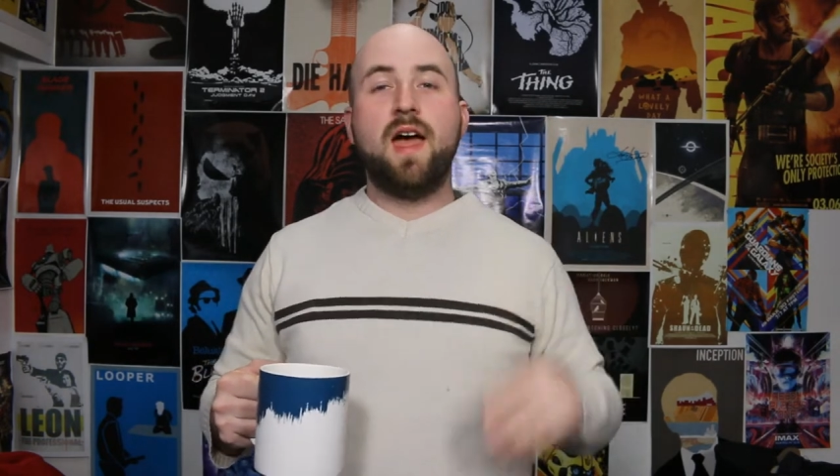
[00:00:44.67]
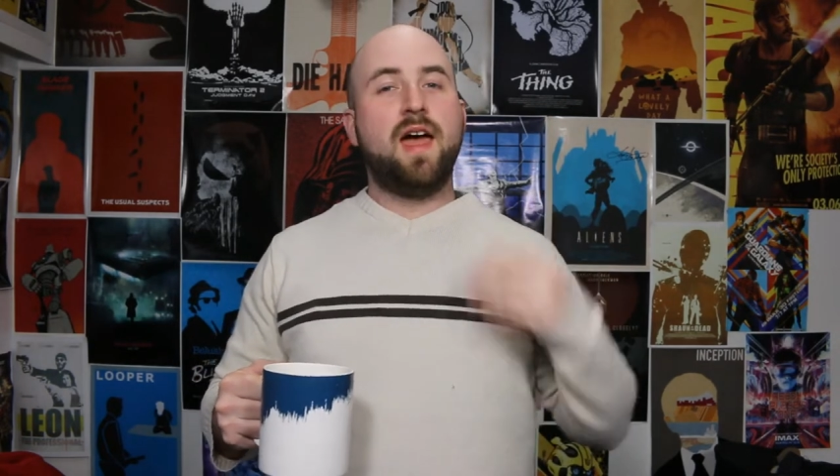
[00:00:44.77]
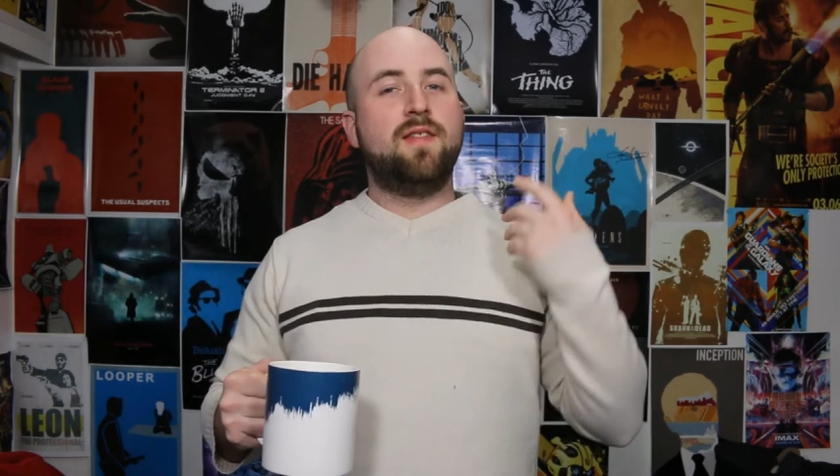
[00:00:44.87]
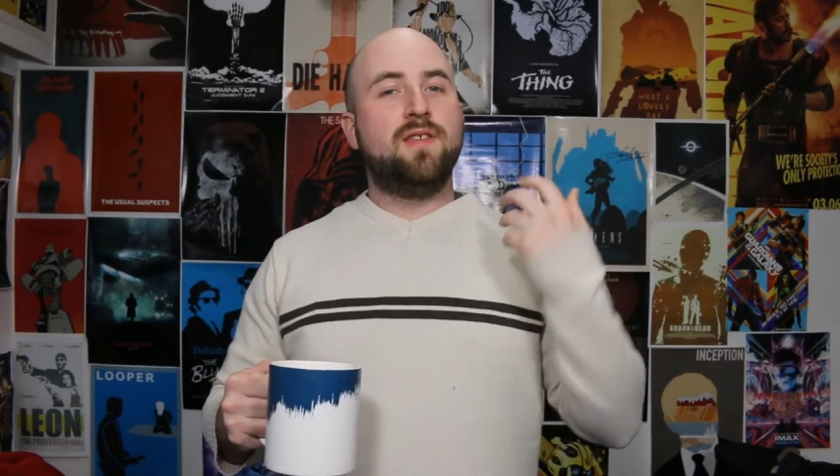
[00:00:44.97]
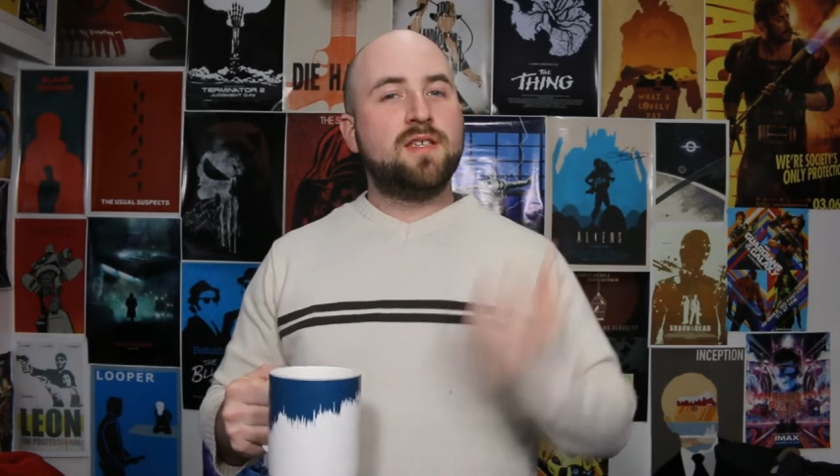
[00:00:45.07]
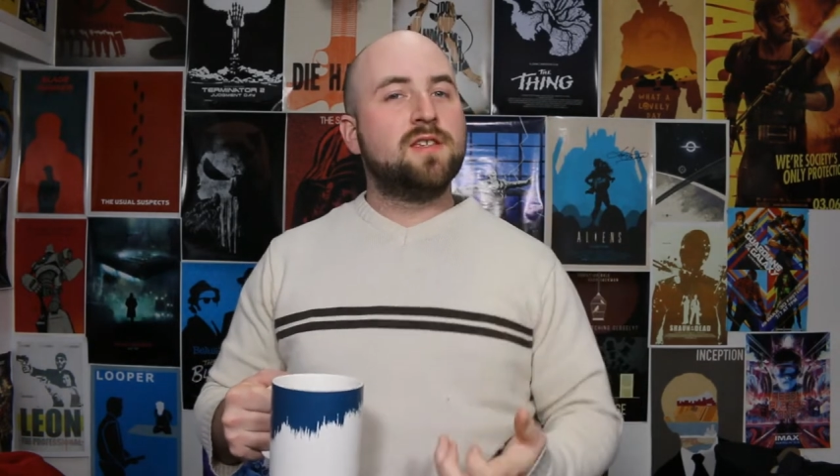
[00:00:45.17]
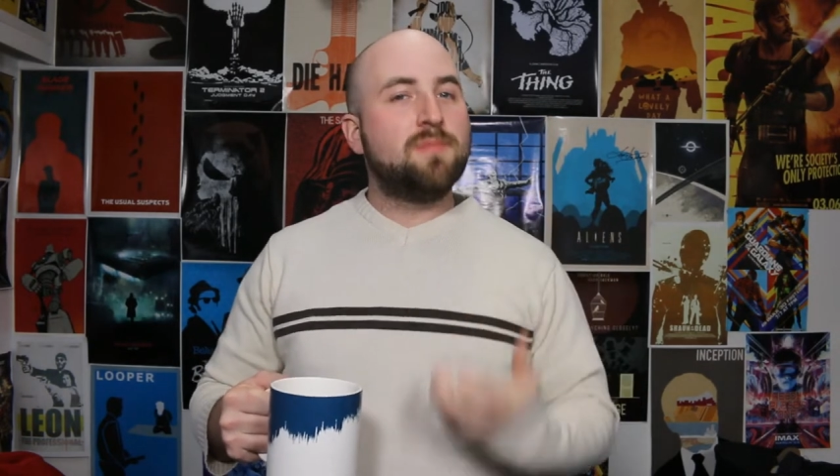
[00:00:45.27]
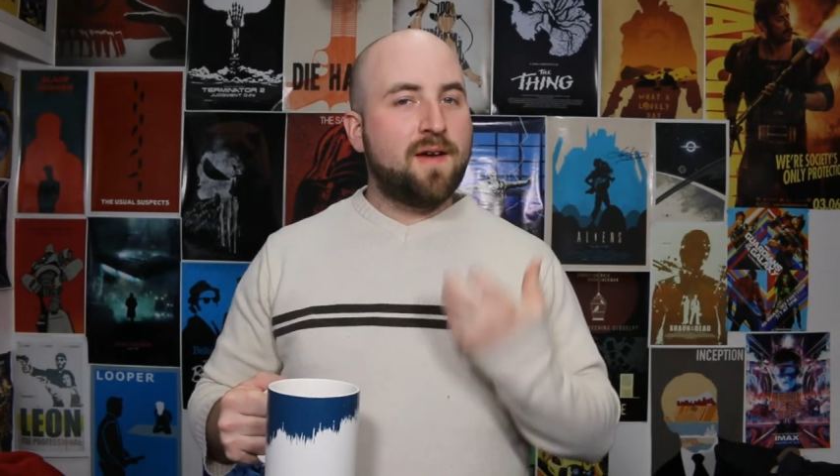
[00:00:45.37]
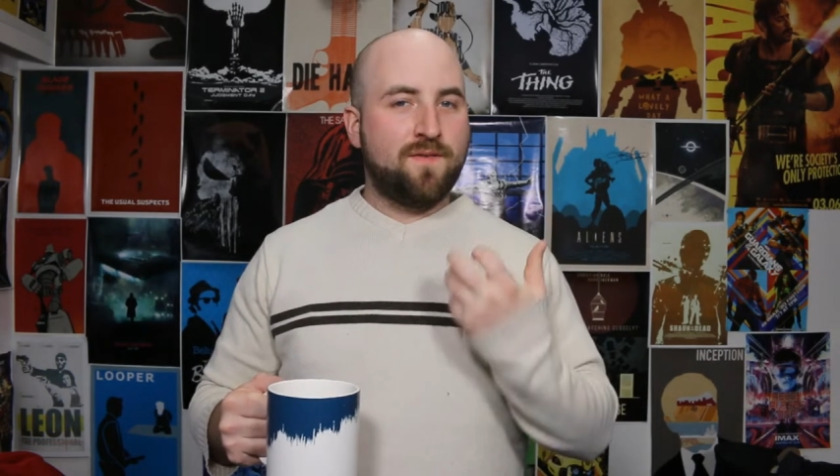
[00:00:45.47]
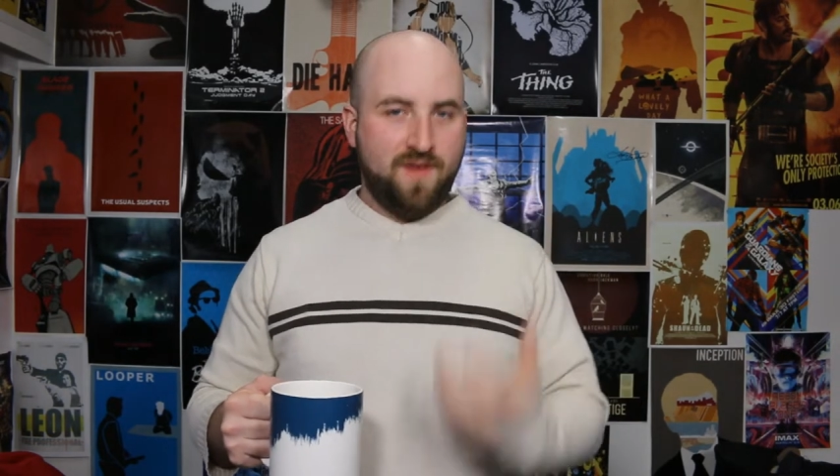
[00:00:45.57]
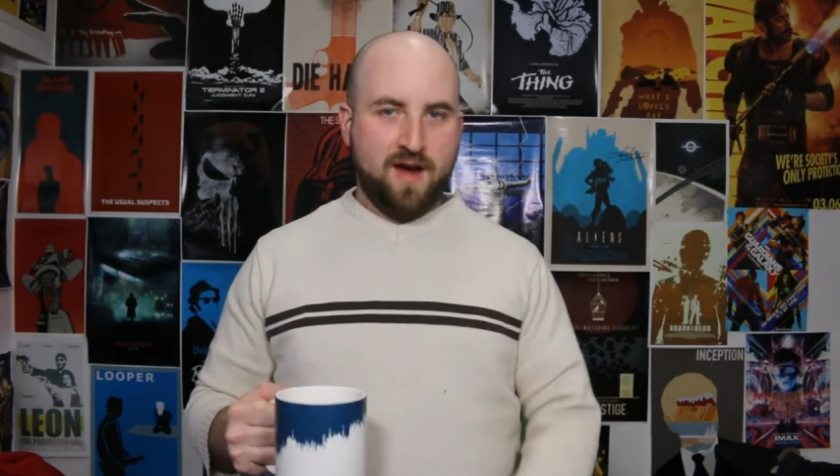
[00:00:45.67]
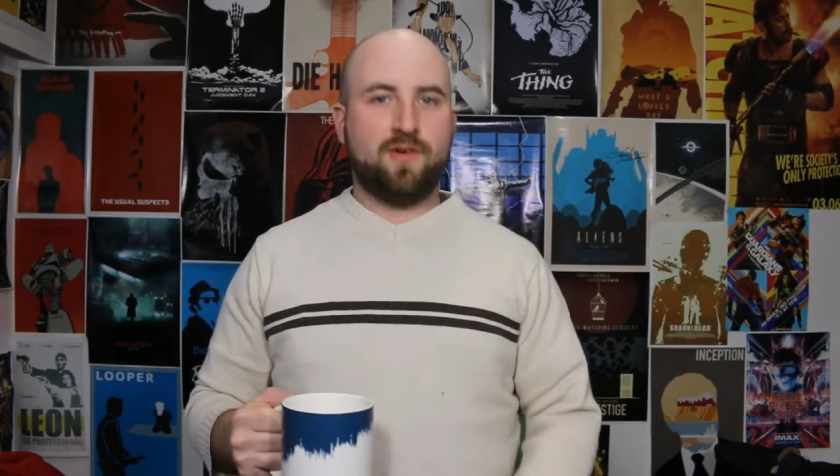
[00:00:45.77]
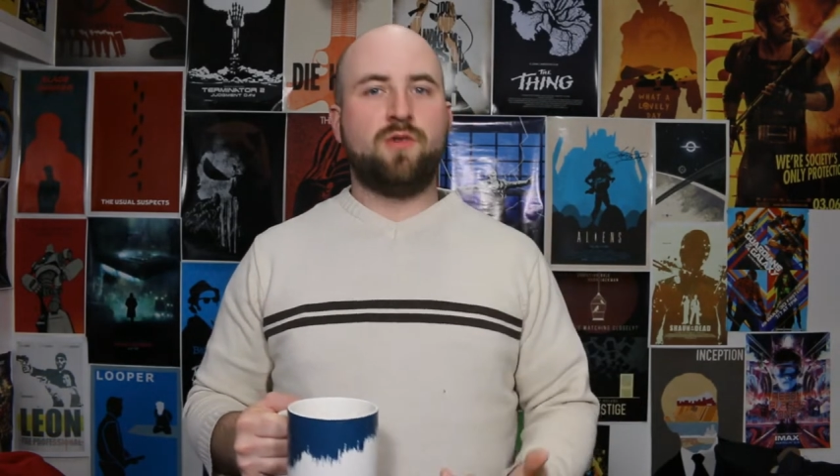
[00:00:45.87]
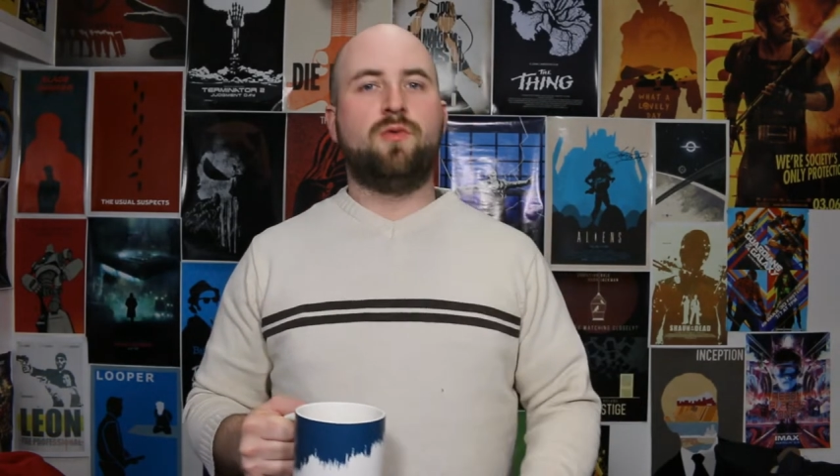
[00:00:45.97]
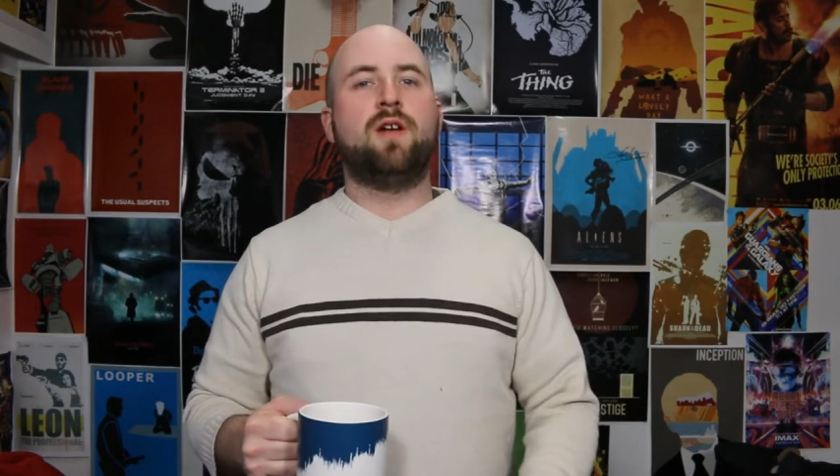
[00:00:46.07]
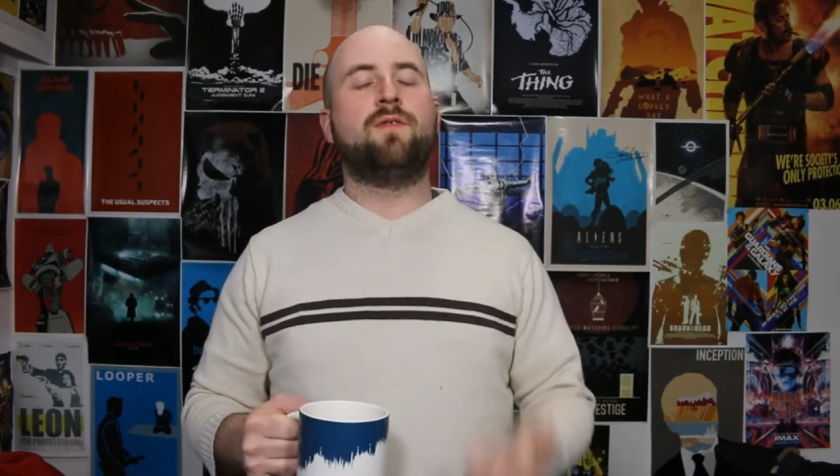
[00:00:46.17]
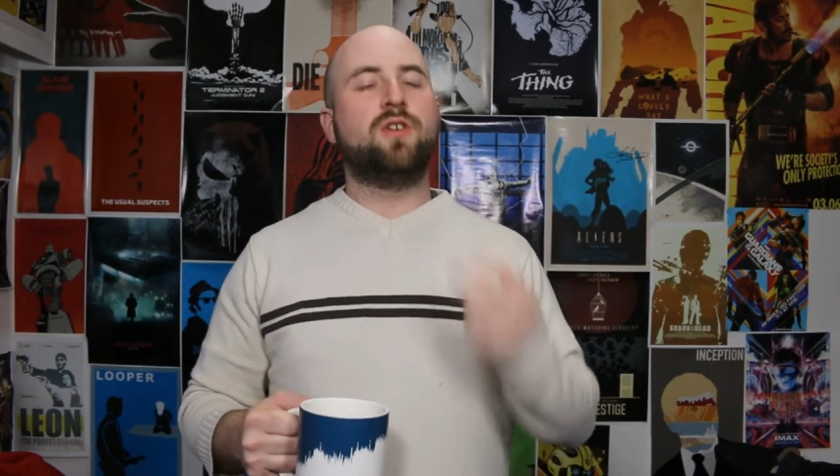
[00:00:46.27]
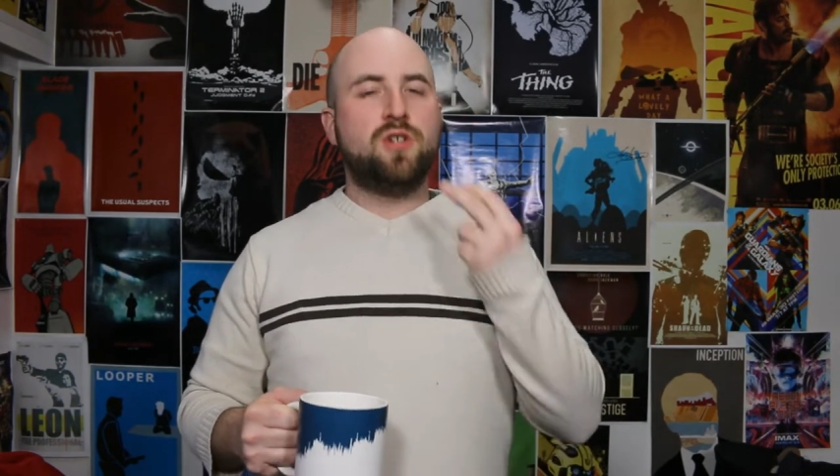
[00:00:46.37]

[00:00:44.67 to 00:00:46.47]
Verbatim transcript: and this is my favorite one for